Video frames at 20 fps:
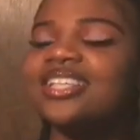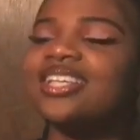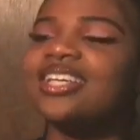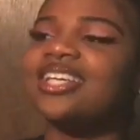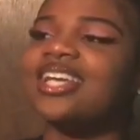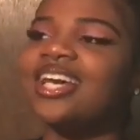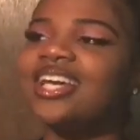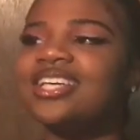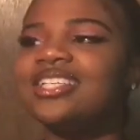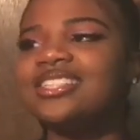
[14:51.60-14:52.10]

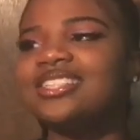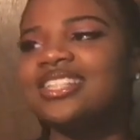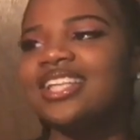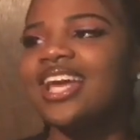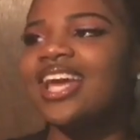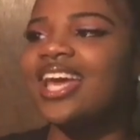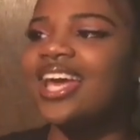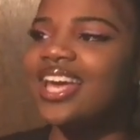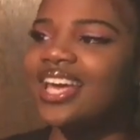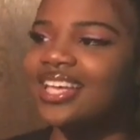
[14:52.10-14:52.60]
look, gangsta
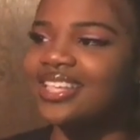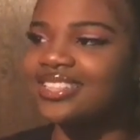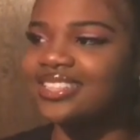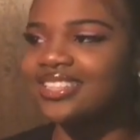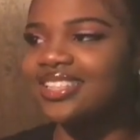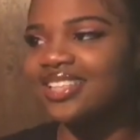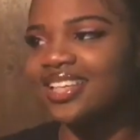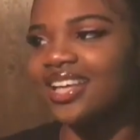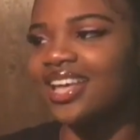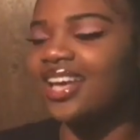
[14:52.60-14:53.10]
ass,
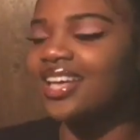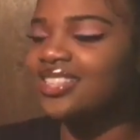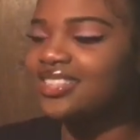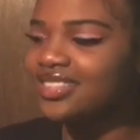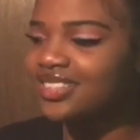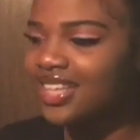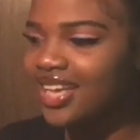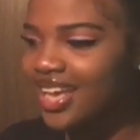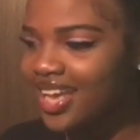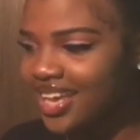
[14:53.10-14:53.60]
look,
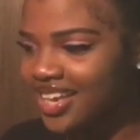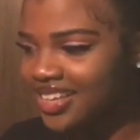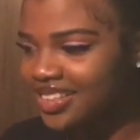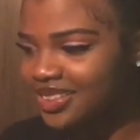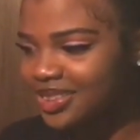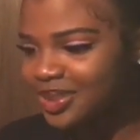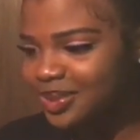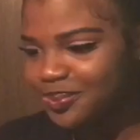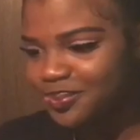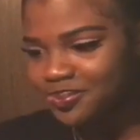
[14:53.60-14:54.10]
gangsta
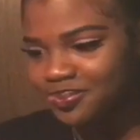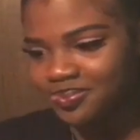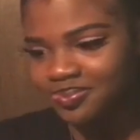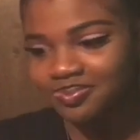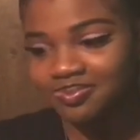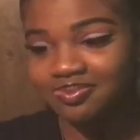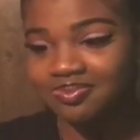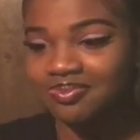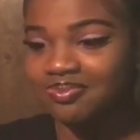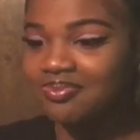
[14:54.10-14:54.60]
ass.
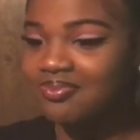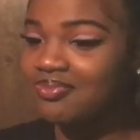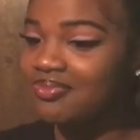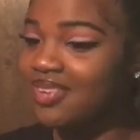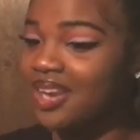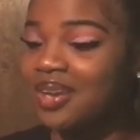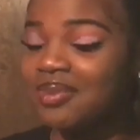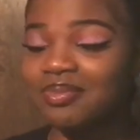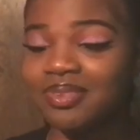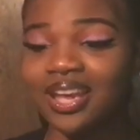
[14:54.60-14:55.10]

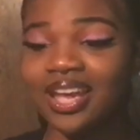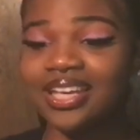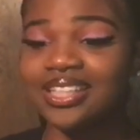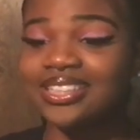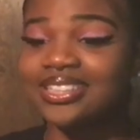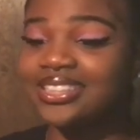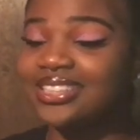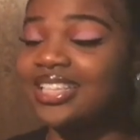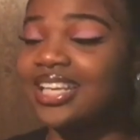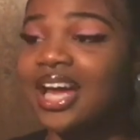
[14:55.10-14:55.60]
I'm like,
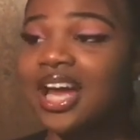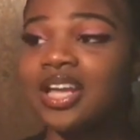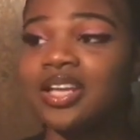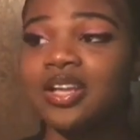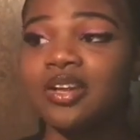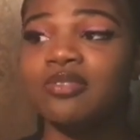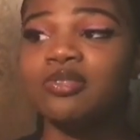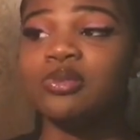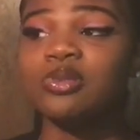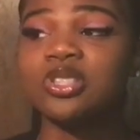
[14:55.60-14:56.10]
shit, I
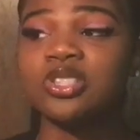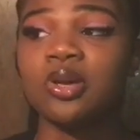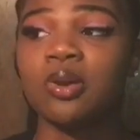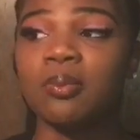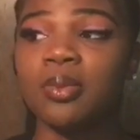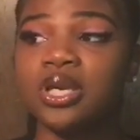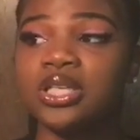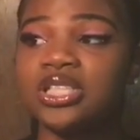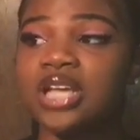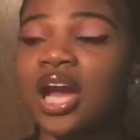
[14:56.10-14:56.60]
love you so
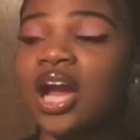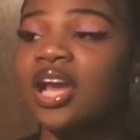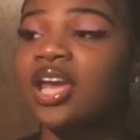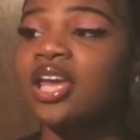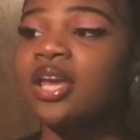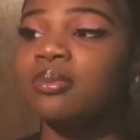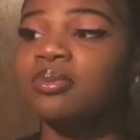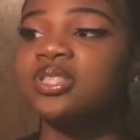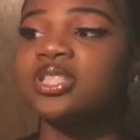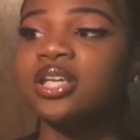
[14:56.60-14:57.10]
much. I
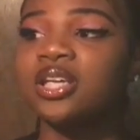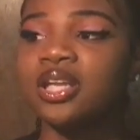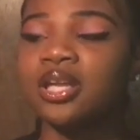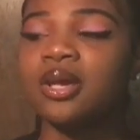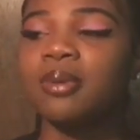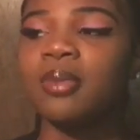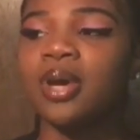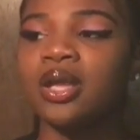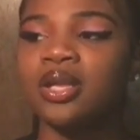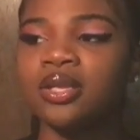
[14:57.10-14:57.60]
kept telling
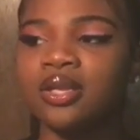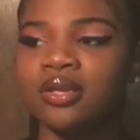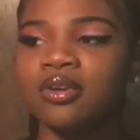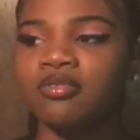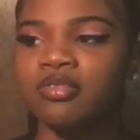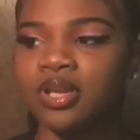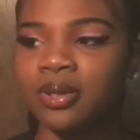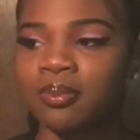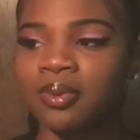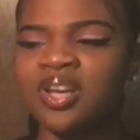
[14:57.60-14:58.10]
him I
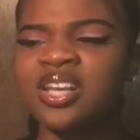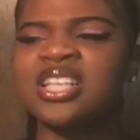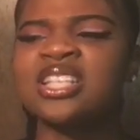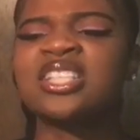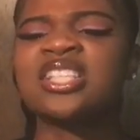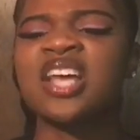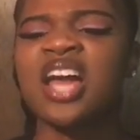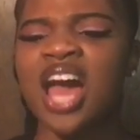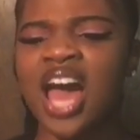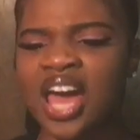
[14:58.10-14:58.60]
loved him
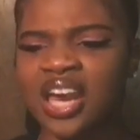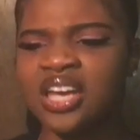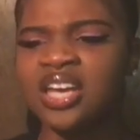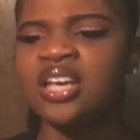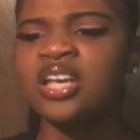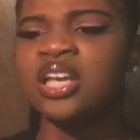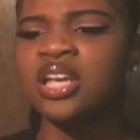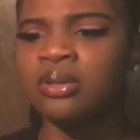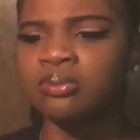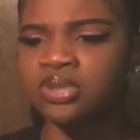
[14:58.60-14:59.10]
because I
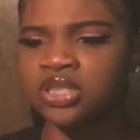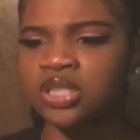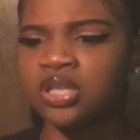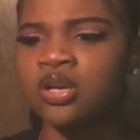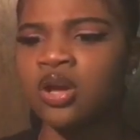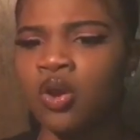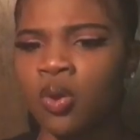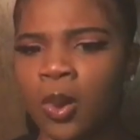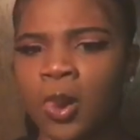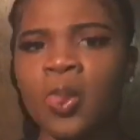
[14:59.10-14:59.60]
needed him to
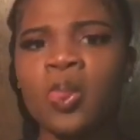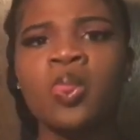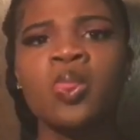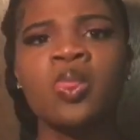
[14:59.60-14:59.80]
know